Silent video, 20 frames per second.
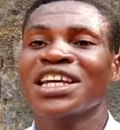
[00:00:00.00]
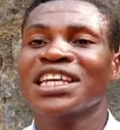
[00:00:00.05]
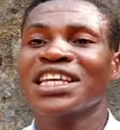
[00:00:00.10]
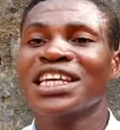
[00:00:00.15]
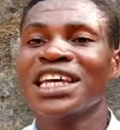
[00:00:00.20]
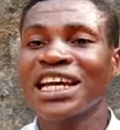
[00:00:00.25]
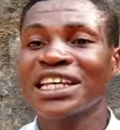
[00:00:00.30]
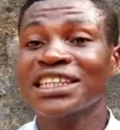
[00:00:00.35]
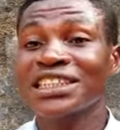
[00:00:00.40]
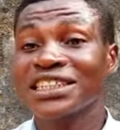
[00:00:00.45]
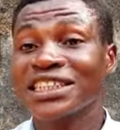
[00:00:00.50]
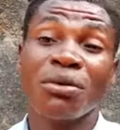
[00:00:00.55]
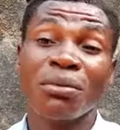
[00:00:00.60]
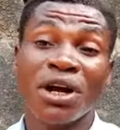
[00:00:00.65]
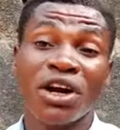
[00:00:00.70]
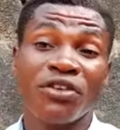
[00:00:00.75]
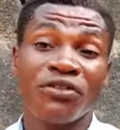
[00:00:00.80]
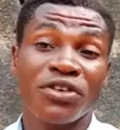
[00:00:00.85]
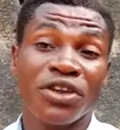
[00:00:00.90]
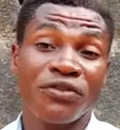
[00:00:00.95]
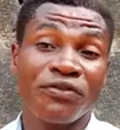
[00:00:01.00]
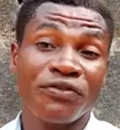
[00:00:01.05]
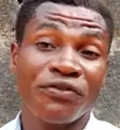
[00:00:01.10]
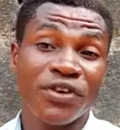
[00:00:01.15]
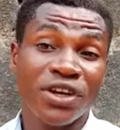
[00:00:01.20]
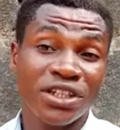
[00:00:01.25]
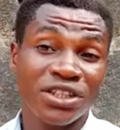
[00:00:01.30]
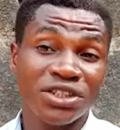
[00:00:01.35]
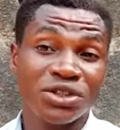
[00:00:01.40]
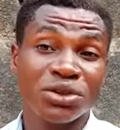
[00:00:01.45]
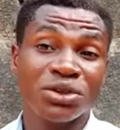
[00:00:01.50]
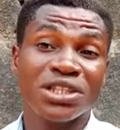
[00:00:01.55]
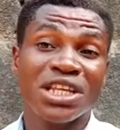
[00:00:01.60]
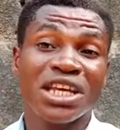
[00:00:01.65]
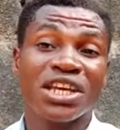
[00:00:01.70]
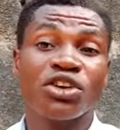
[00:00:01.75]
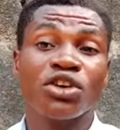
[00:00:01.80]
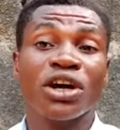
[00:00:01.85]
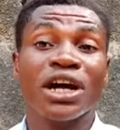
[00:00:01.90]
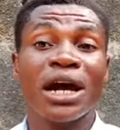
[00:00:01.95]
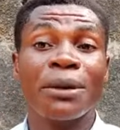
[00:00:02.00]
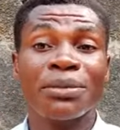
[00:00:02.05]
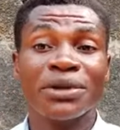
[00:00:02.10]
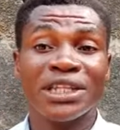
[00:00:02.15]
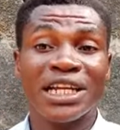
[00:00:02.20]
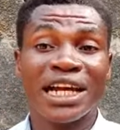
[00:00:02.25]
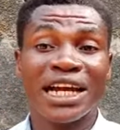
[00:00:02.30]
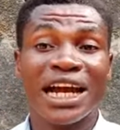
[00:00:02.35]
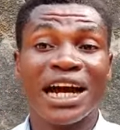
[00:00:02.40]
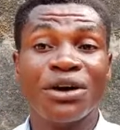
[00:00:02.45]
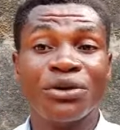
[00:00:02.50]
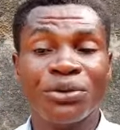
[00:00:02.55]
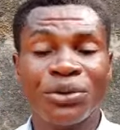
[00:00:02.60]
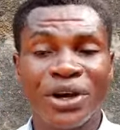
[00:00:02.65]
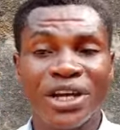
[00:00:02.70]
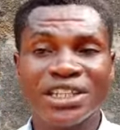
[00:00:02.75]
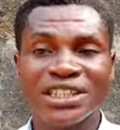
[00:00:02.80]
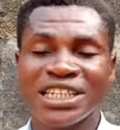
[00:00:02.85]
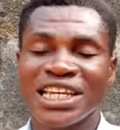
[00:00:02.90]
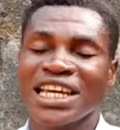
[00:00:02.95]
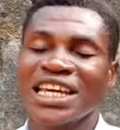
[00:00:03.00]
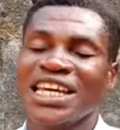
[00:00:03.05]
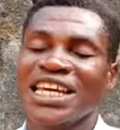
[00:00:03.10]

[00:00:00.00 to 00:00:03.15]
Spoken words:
get the number of the fish you think your capital can raise